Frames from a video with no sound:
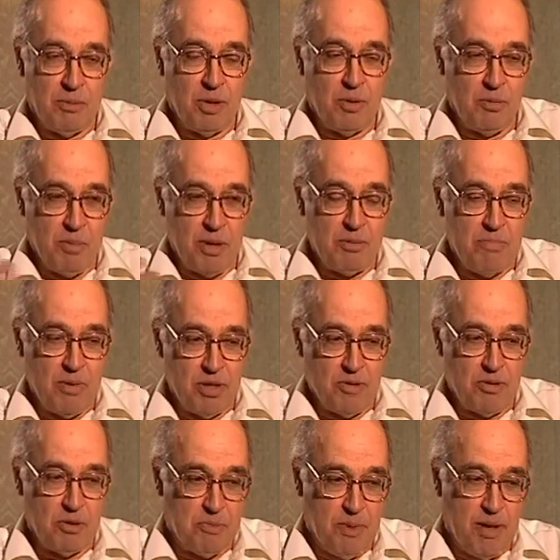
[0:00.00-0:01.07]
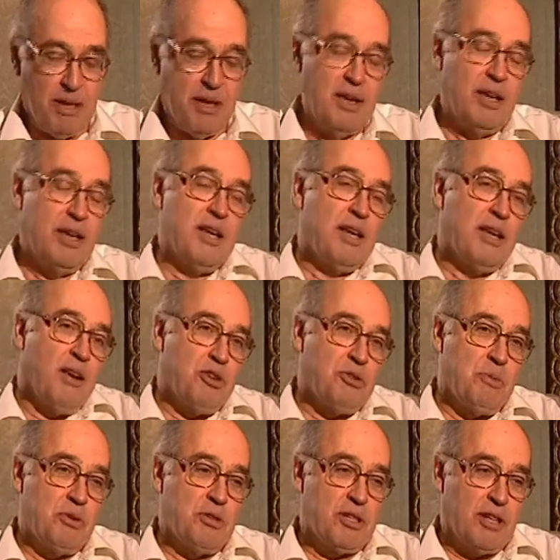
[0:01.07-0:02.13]
So it, most, most of it was by
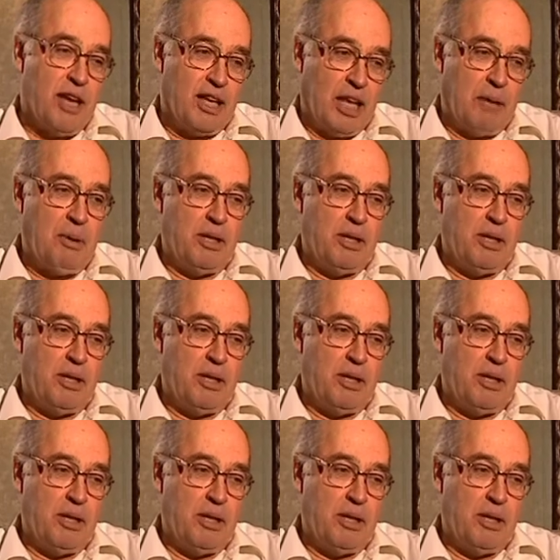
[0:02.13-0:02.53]
osmosis like that.